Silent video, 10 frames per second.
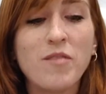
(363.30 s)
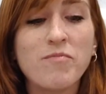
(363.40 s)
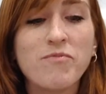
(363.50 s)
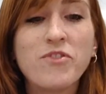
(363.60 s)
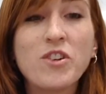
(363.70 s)

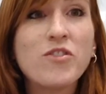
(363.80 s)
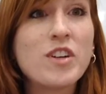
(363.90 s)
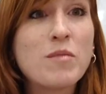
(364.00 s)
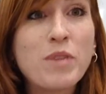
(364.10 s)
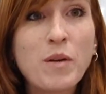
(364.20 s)
Feel free
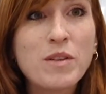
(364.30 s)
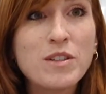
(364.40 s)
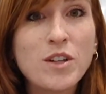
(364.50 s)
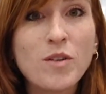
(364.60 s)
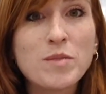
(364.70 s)
to play with the
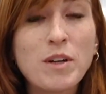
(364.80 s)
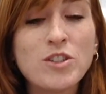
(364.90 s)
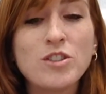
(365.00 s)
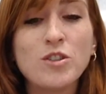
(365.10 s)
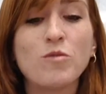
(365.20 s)
dough as much
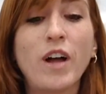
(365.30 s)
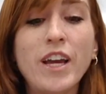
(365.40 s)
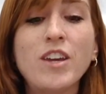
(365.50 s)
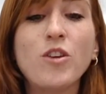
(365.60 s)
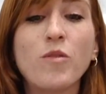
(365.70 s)
as you
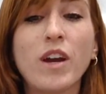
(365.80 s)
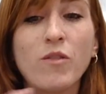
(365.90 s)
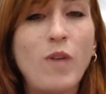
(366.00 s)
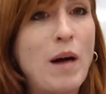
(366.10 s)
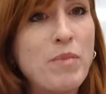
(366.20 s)
like. You can
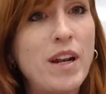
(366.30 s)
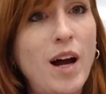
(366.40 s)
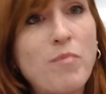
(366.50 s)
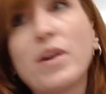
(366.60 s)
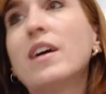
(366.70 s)
wrap it
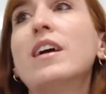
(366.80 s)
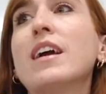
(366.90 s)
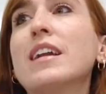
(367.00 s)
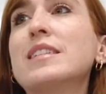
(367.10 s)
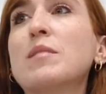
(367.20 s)
up
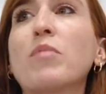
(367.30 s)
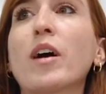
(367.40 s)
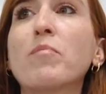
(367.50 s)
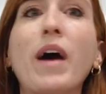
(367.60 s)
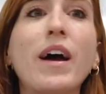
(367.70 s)
in a
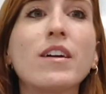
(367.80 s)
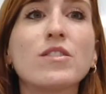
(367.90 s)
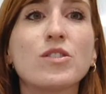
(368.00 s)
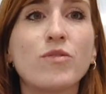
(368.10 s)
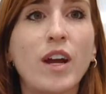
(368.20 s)
ziploc bag or
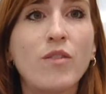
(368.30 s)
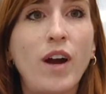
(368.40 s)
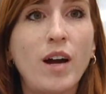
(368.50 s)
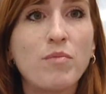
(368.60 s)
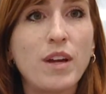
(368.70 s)
saran
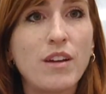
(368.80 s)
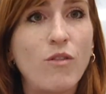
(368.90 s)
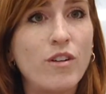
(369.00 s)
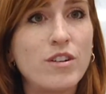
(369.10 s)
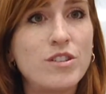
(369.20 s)
wrap in
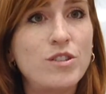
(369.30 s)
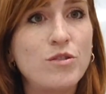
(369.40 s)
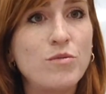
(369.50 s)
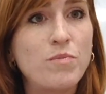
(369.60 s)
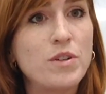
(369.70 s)
order
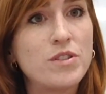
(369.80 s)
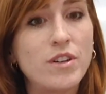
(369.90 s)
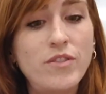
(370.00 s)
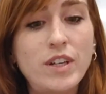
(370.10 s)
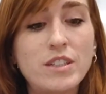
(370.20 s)
to
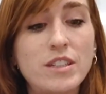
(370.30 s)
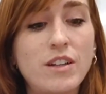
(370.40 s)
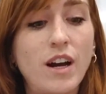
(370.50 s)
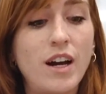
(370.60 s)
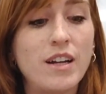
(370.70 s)
preserve it,
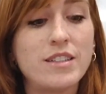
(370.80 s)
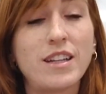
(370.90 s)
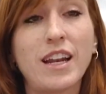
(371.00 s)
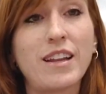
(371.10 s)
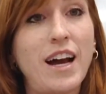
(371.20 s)
to
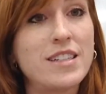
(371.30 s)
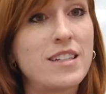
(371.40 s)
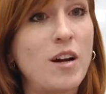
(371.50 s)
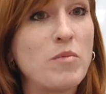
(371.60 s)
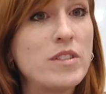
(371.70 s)
let it last a
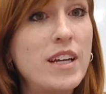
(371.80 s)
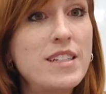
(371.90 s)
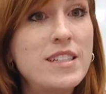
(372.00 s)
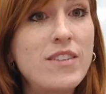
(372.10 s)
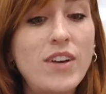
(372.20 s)
couple
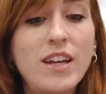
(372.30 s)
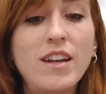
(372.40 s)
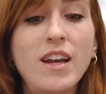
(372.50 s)
days even.